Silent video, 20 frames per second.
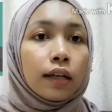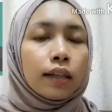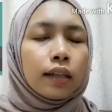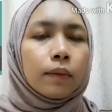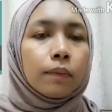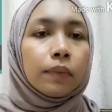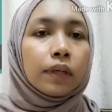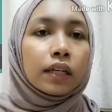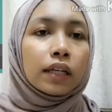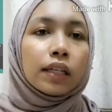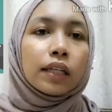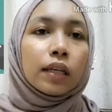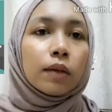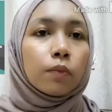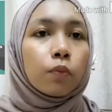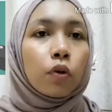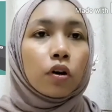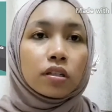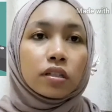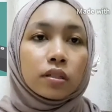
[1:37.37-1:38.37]
that make it
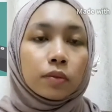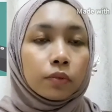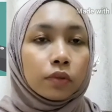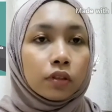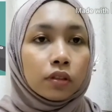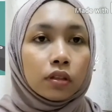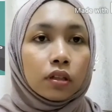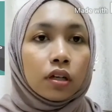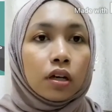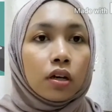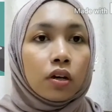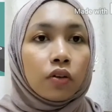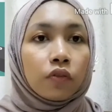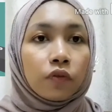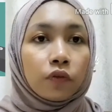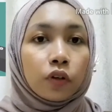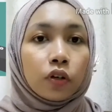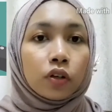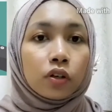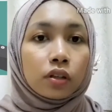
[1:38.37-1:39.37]
impossible
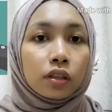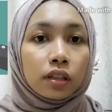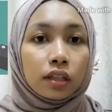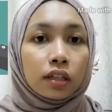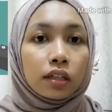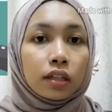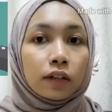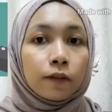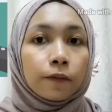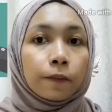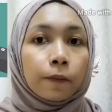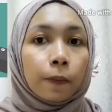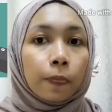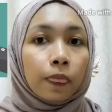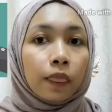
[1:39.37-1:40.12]
for the